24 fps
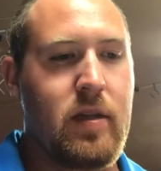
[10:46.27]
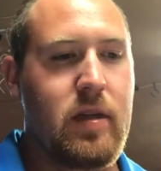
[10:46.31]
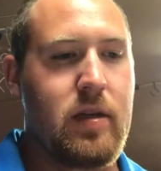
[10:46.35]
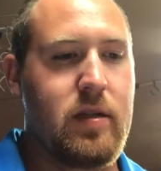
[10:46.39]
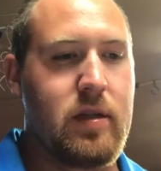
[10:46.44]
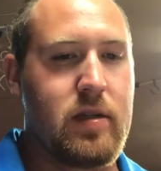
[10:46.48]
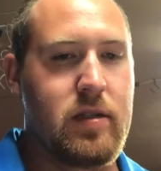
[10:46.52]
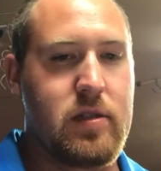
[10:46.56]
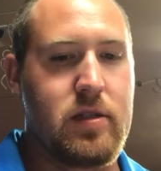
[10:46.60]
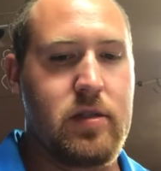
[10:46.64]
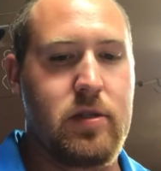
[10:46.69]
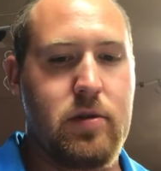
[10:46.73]

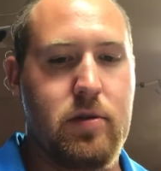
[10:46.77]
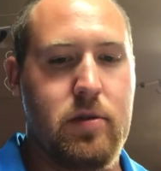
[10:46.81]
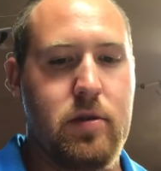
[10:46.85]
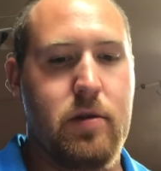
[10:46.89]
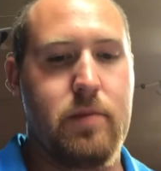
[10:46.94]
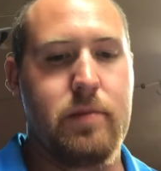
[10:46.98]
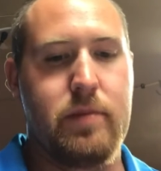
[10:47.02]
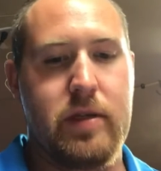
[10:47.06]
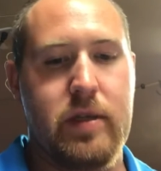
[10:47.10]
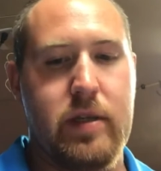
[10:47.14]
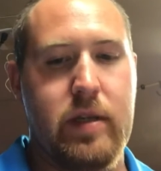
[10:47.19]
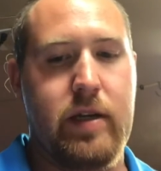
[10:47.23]
And so a
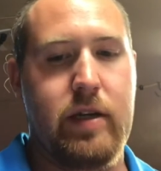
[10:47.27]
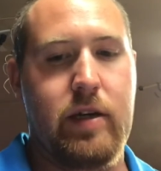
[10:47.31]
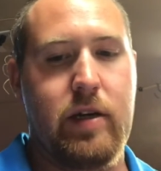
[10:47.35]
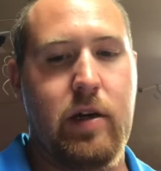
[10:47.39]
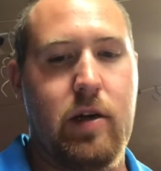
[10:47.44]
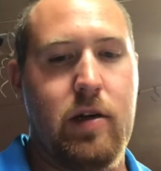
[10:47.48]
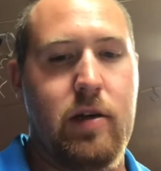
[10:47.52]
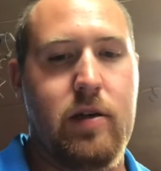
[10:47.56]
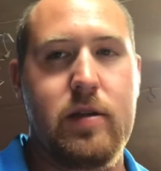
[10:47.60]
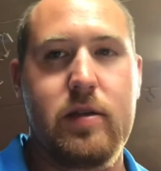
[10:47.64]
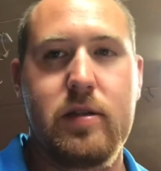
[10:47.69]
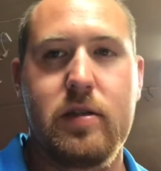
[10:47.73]
big
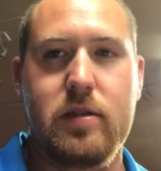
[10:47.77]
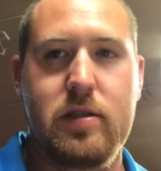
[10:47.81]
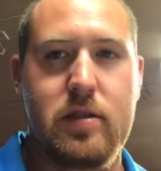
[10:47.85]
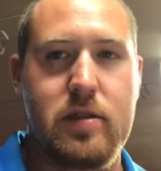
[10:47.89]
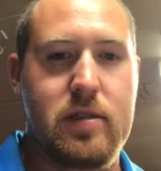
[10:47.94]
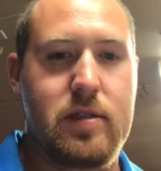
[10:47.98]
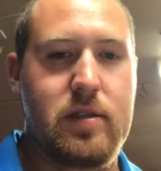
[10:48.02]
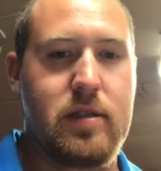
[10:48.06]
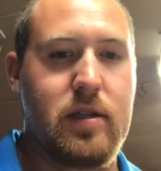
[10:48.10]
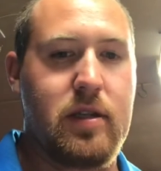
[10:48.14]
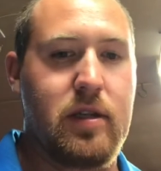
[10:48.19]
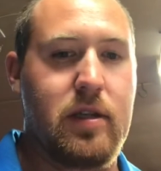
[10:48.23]
error is
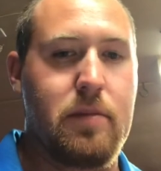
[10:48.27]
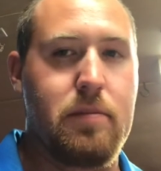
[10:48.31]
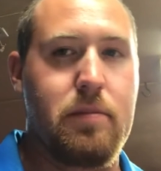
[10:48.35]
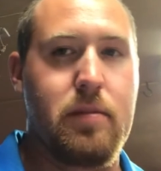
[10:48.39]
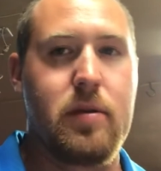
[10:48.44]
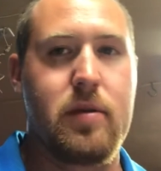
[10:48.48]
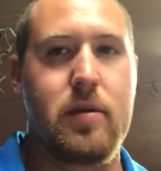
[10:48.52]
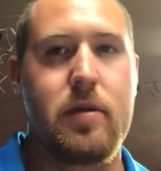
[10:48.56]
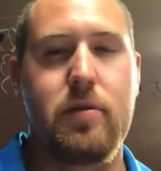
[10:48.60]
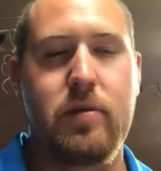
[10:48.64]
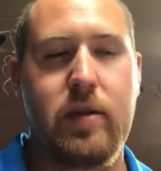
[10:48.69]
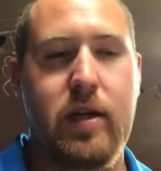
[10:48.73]
descending
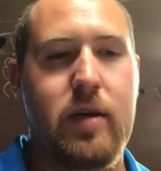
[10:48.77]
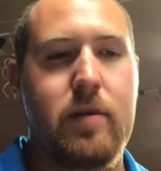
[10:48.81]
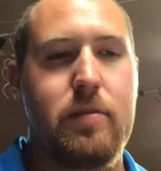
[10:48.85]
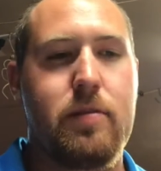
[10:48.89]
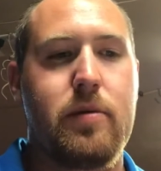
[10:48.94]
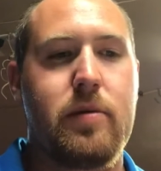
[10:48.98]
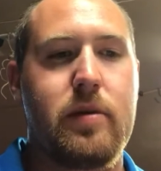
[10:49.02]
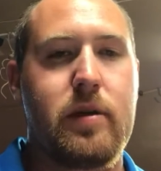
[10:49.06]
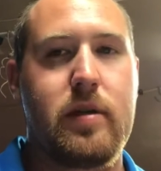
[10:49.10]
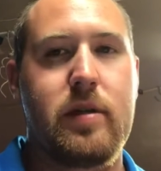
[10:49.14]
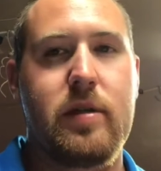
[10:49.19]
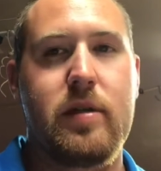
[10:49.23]
below that
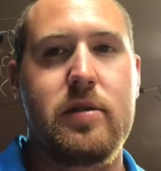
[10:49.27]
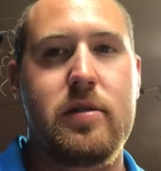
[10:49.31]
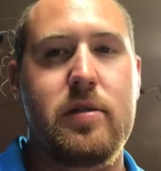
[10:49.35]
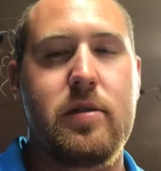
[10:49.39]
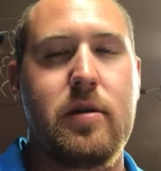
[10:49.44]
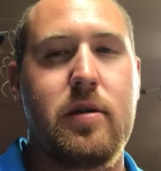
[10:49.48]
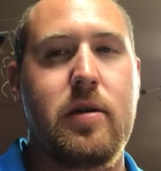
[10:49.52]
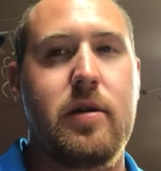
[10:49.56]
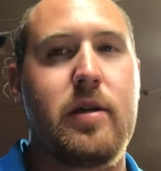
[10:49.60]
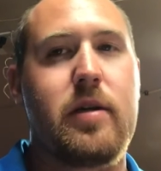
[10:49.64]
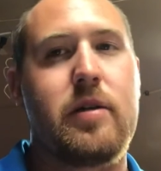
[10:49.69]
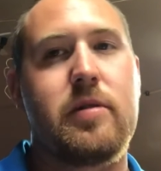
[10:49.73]
point. That's a
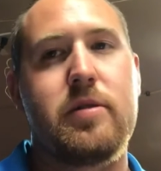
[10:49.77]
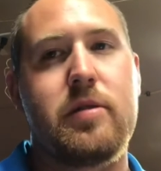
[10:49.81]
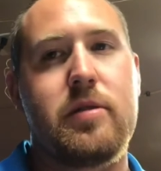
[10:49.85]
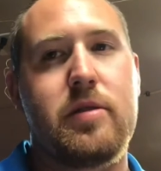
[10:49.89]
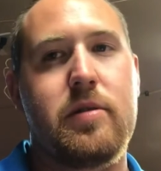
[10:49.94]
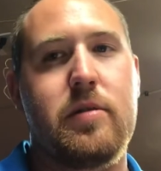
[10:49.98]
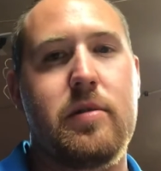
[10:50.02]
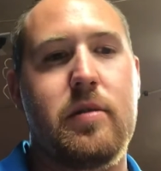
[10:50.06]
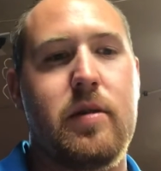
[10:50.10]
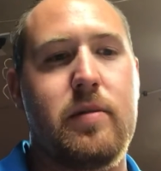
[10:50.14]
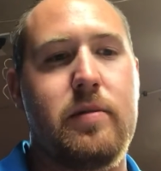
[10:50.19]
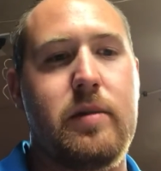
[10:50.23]
hard
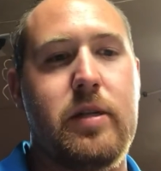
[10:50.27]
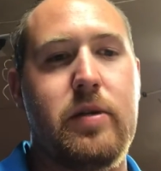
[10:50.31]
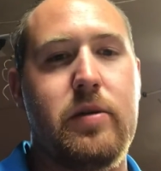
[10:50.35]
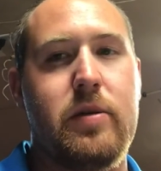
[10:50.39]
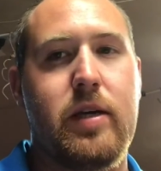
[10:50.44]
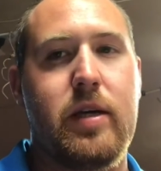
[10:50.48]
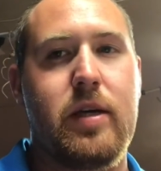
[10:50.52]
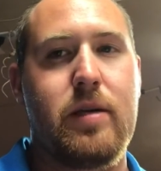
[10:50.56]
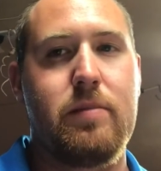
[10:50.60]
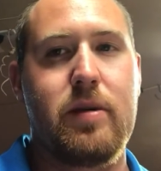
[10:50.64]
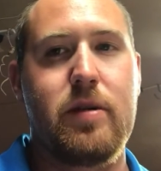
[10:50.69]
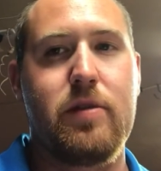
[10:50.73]
altitude. I mean, you
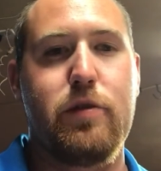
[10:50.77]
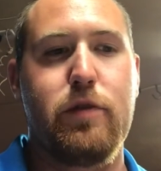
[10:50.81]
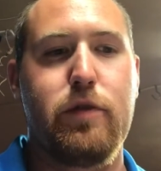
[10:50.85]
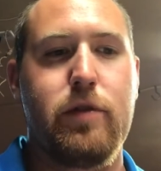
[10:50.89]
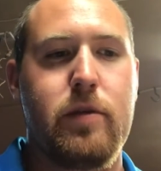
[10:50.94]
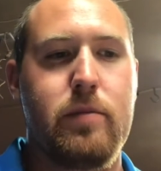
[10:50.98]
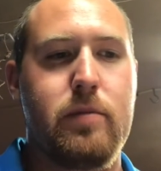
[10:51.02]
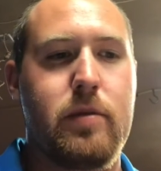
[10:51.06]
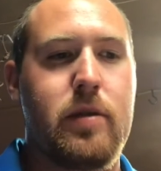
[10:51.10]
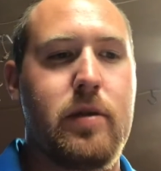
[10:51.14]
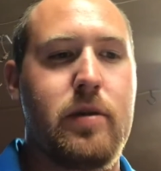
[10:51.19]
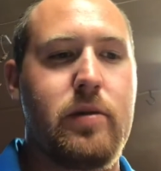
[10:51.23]
can't be a foot
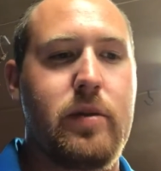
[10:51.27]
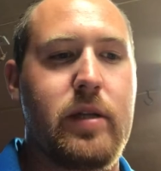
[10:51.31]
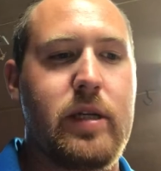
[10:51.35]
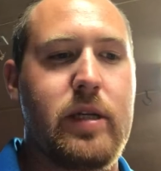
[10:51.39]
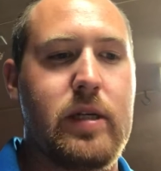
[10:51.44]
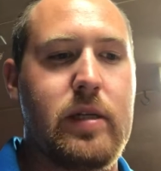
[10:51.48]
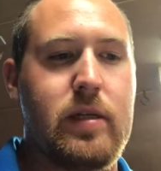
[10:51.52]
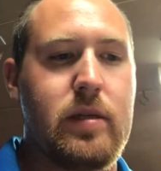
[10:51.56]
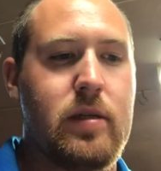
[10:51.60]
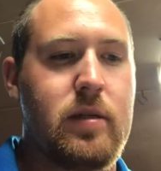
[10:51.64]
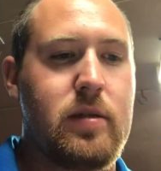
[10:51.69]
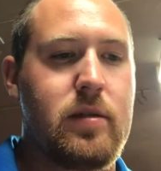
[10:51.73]
below that.
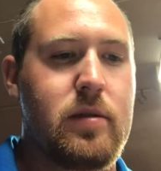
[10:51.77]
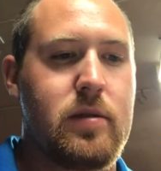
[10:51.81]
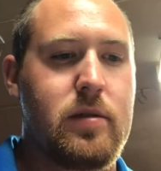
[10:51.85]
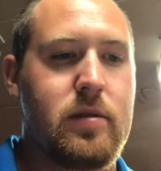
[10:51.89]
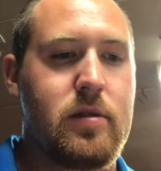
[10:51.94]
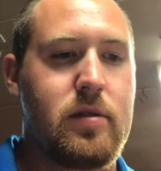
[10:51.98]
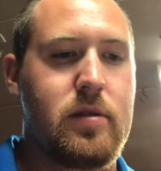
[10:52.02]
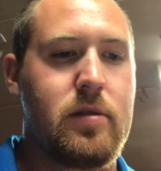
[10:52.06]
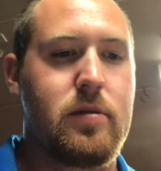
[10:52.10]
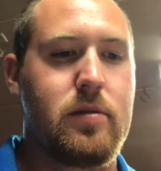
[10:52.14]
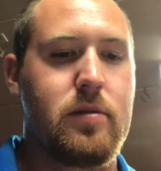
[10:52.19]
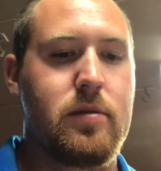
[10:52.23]

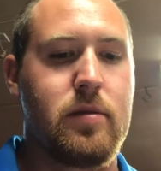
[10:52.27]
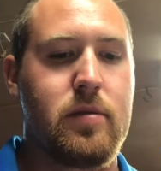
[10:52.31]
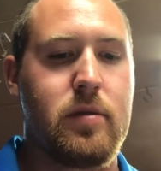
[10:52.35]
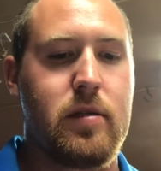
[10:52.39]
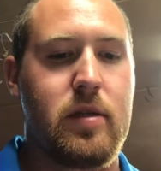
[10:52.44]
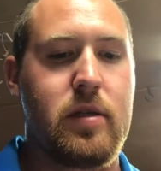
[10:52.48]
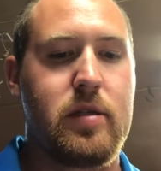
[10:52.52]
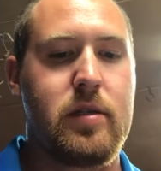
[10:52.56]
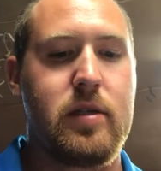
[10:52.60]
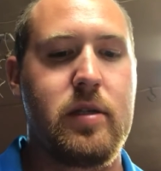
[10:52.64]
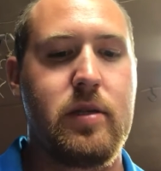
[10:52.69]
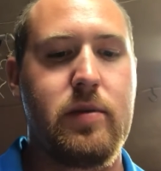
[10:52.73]
So
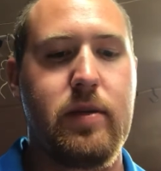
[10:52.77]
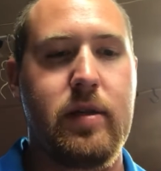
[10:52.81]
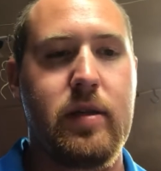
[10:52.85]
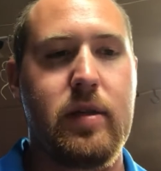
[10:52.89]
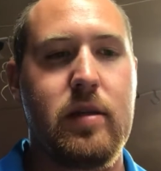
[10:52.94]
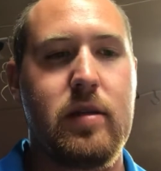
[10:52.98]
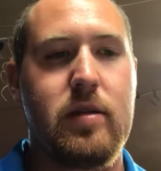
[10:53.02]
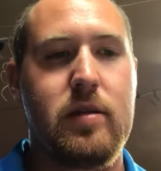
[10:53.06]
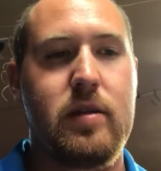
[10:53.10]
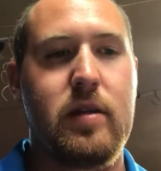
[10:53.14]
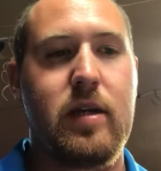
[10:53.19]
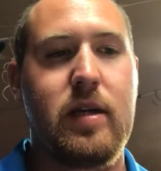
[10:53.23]
continuing
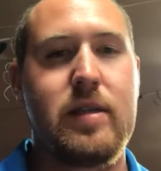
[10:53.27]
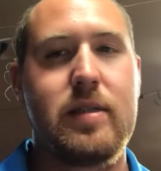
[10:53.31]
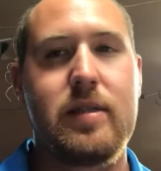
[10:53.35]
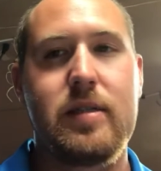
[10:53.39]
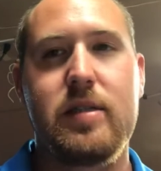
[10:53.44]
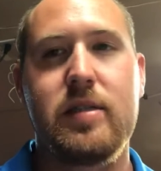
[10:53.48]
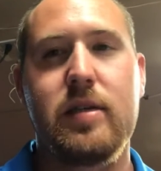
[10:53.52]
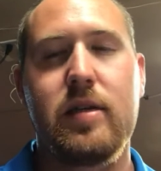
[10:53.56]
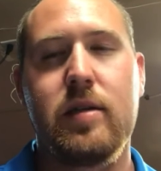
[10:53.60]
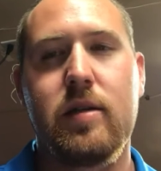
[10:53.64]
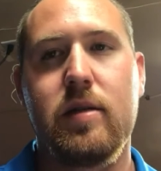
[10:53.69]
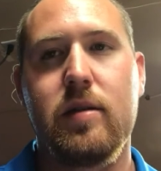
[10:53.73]
that
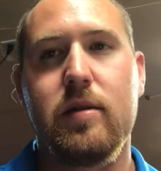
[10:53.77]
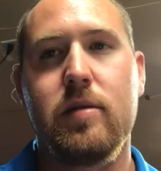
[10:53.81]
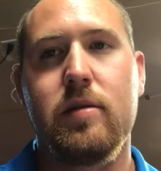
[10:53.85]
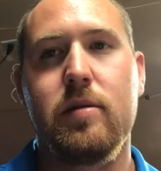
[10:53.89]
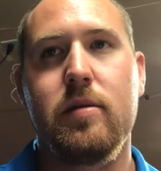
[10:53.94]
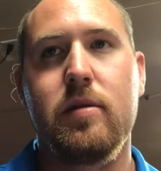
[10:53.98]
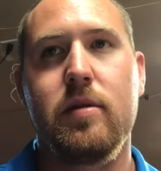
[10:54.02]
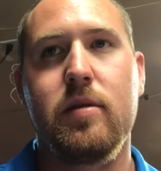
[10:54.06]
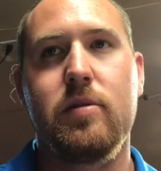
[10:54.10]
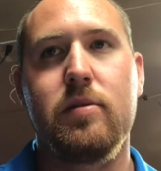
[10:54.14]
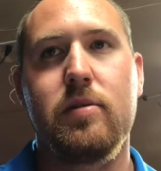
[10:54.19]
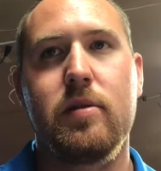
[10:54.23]
descent a little
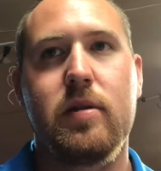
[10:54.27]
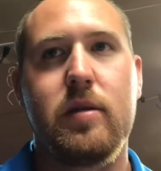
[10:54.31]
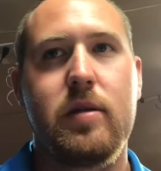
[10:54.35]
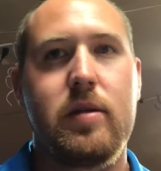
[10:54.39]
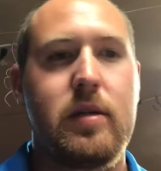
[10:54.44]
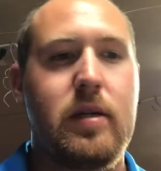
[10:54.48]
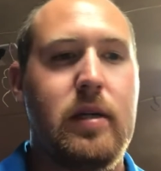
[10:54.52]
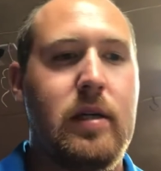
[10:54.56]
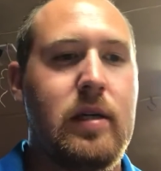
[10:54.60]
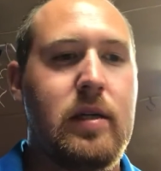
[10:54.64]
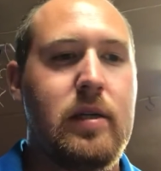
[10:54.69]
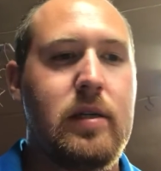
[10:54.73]
lower
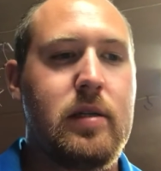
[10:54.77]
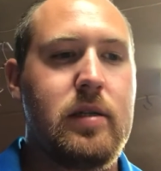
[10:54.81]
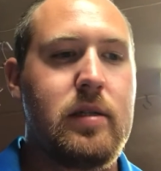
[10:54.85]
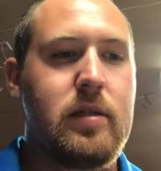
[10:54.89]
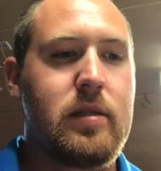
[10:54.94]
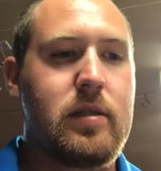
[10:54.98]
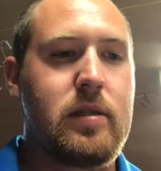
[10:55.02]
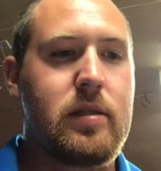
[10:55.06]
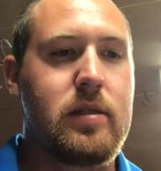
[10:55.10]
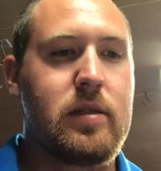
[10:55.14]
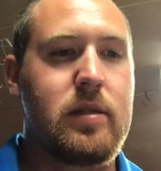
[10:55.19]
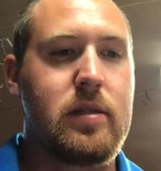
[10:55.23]

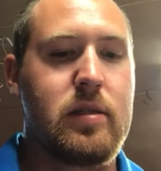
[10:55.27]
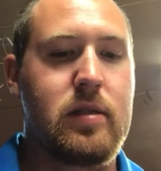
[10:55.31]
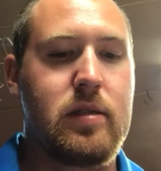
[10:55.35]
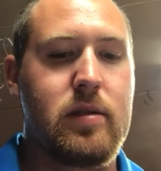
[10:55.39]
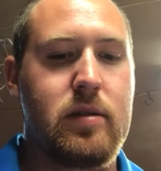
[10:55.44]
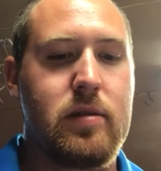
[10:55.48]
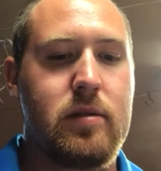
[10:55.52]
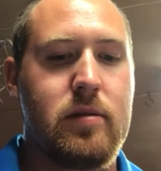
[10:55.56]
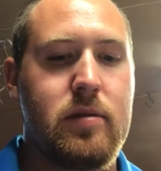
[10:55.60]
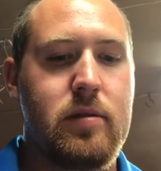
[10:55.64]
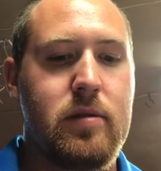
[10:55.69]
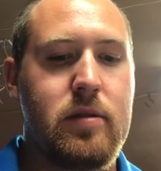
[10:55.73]
is
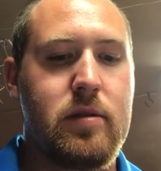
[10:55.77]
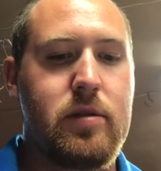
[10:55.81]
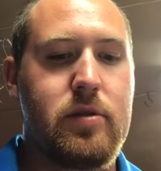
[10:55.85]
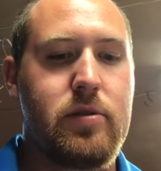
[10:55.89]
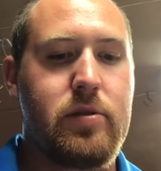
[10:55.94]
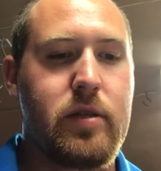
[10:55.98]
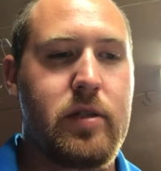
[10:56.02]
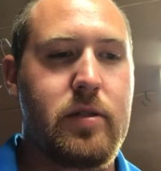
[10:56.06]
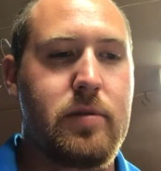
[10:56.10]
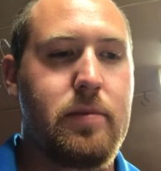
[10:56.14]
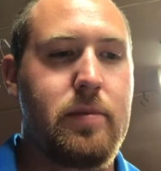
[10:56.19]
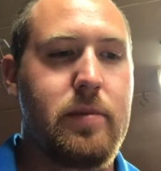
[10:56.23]
a
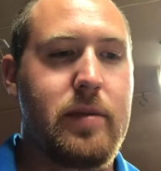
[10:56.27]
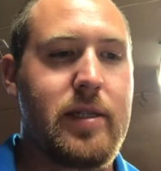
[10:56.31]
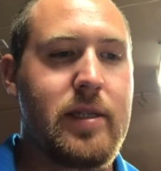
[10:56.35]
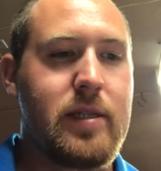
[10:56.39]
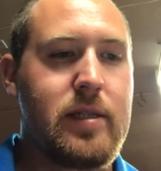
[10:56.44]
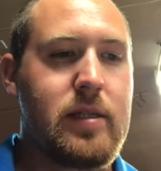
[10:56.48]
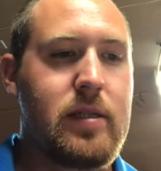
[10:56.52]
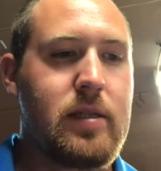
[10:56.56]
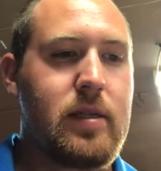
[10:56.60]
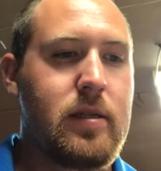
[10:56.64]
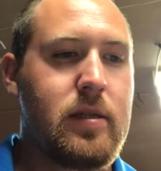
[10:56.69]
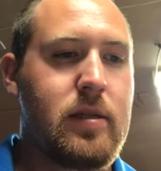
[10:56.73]
strict
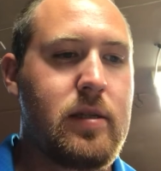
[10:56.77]
bust.